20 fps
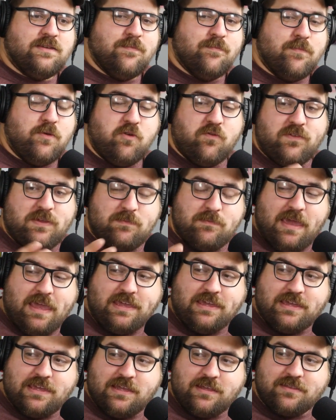movie
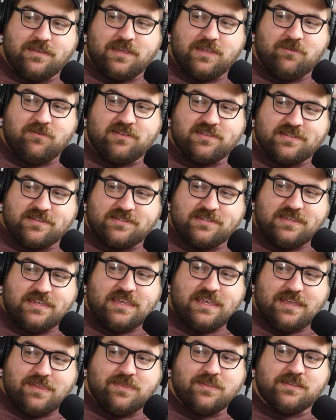making that you get to
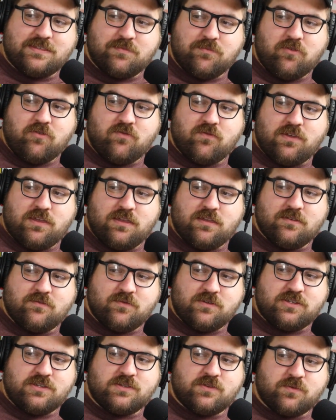see in this movie,
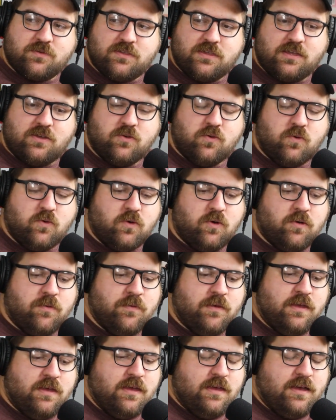which is really cool.
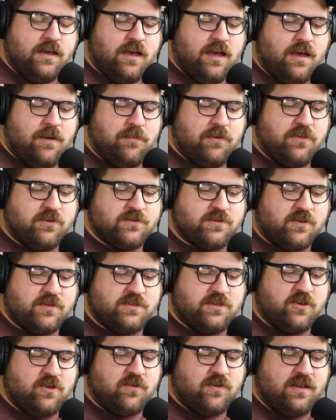Uh, but there's
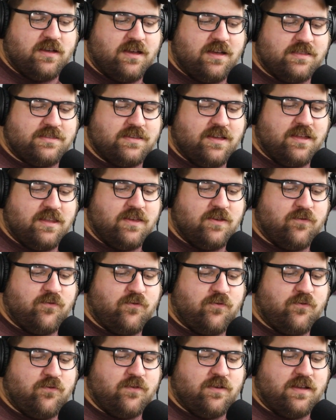also a, ton
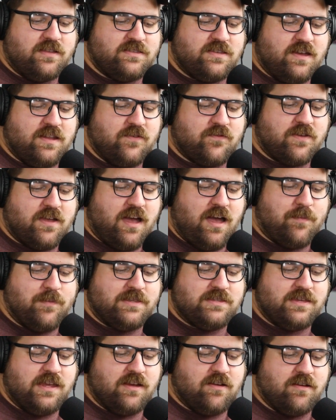of a ton of
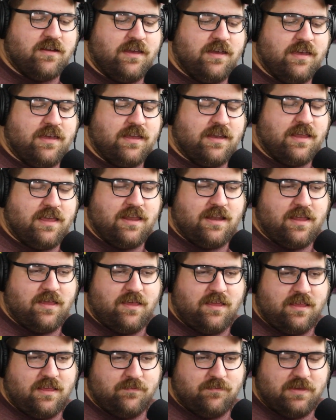commentary, and, and I, uh,
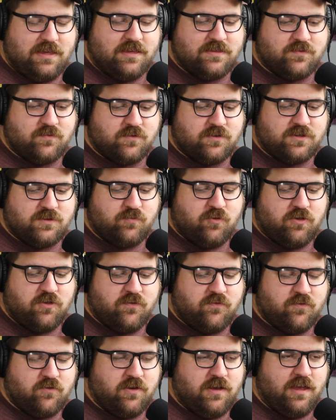because we're
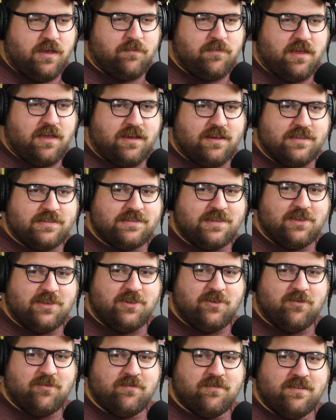spoiler free, I'm not going to tell
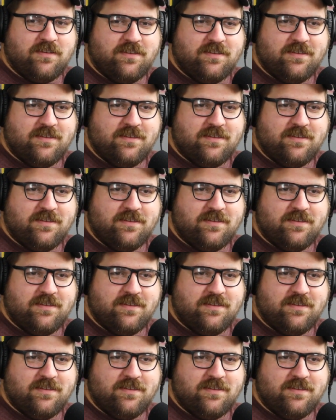you